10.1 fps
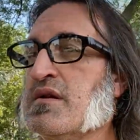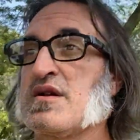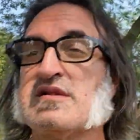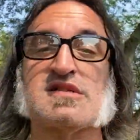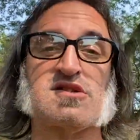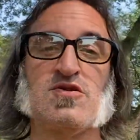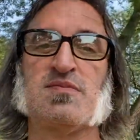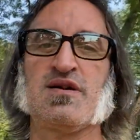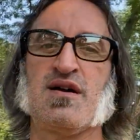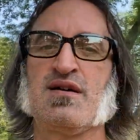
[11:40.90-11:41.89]

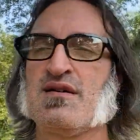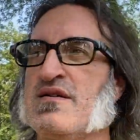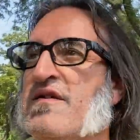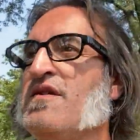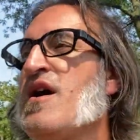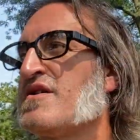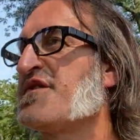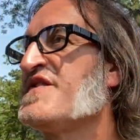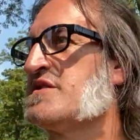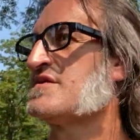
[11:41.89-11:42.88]
consumed
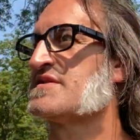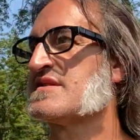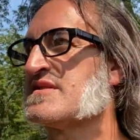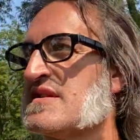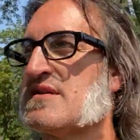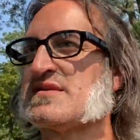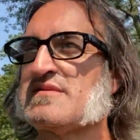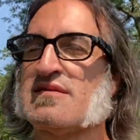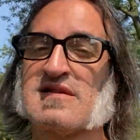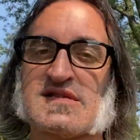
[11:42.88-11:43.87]
artificial success
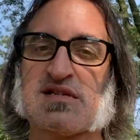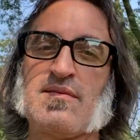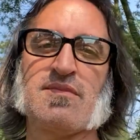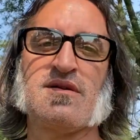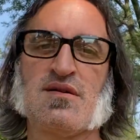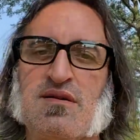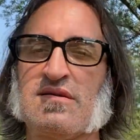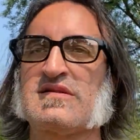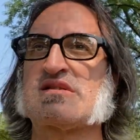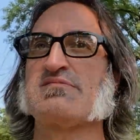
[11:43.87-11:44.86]
that some
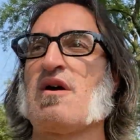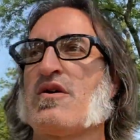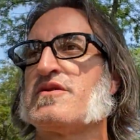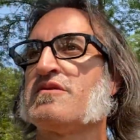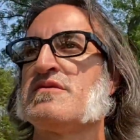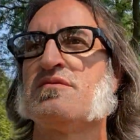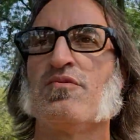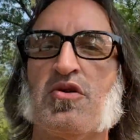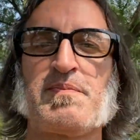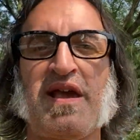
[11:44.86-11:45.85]
smarter,
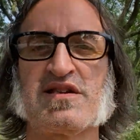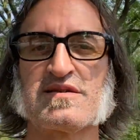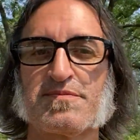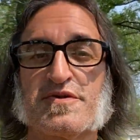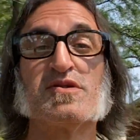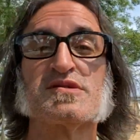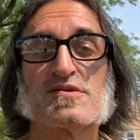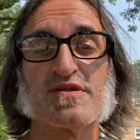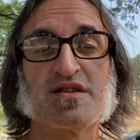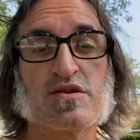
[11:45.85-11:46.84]
more patient
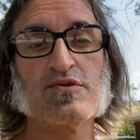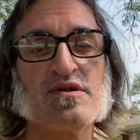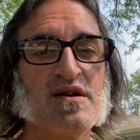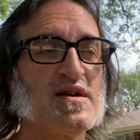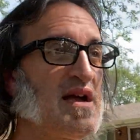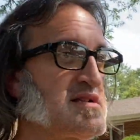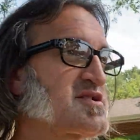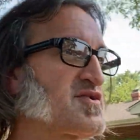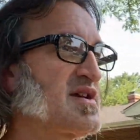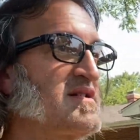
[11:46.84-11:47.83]
producer than you has
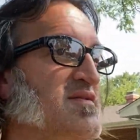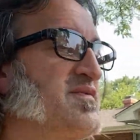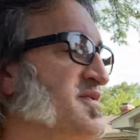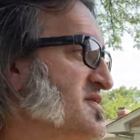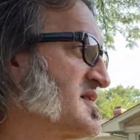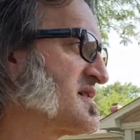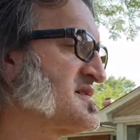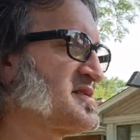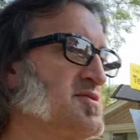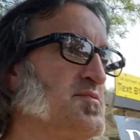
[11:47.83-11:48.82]
created for you to
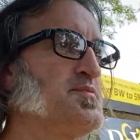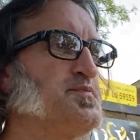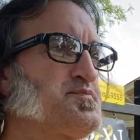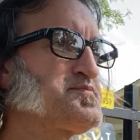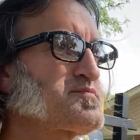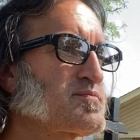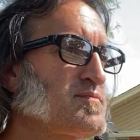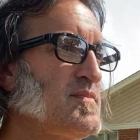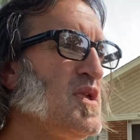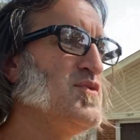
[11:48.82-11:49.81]
consume.
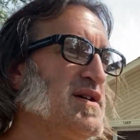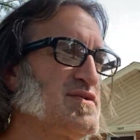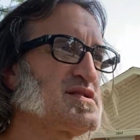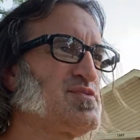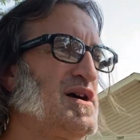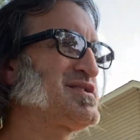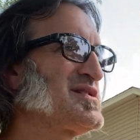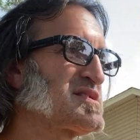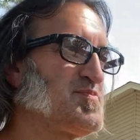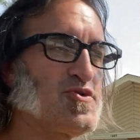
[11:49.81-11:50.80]
Whether it's watching
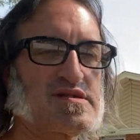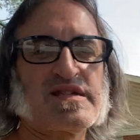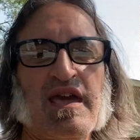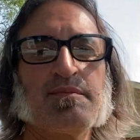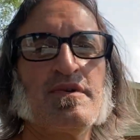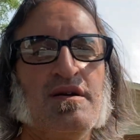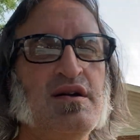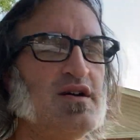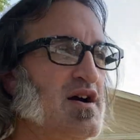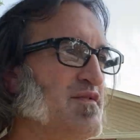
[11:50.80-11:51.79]
a sports
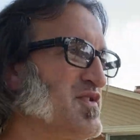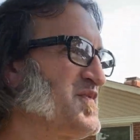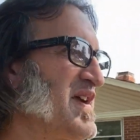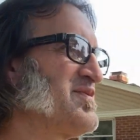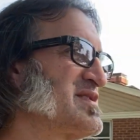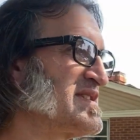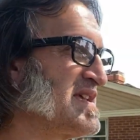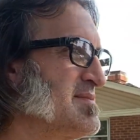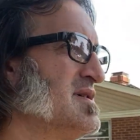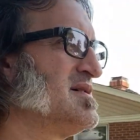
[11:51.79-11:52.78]
game of your favorite
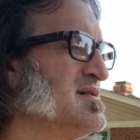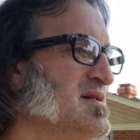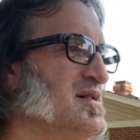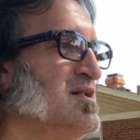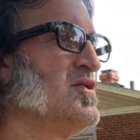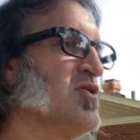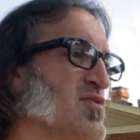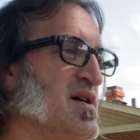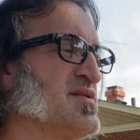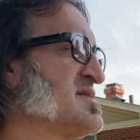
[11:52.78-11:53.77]
team, or
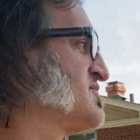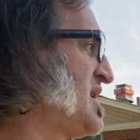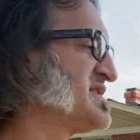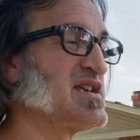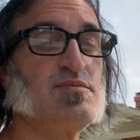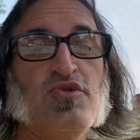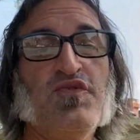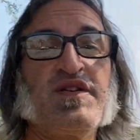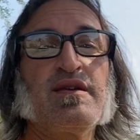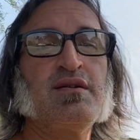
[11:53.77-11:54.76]
whether it's watching a
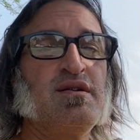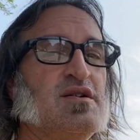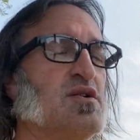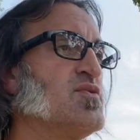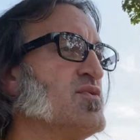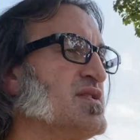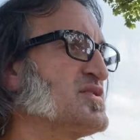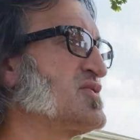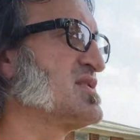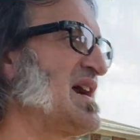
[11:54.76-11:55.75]
movie where the
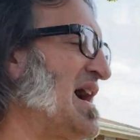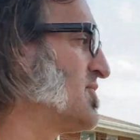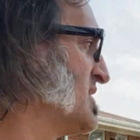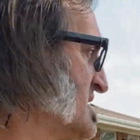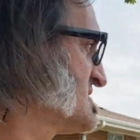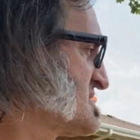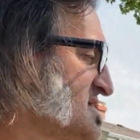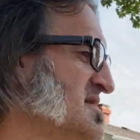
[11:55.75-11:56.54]
good guy wins,